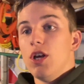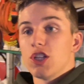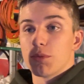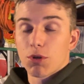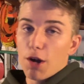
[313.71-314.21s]

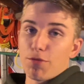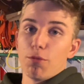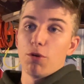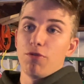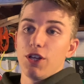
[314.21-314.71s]
Subscribe for
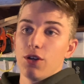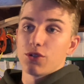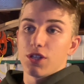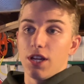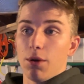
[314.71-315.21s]
more
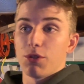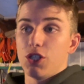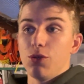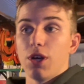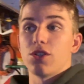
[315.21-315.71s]
videos, and I will
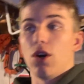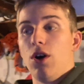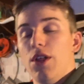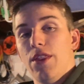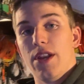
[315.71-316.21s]
see you guys
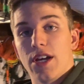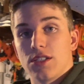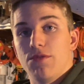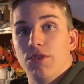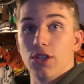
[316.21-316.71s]
all in the
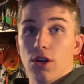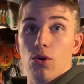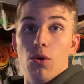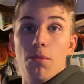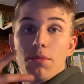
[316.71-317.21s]
next
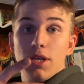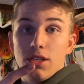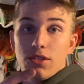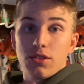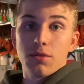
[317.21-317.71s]
video.
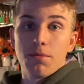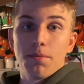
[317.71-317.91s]
Peace.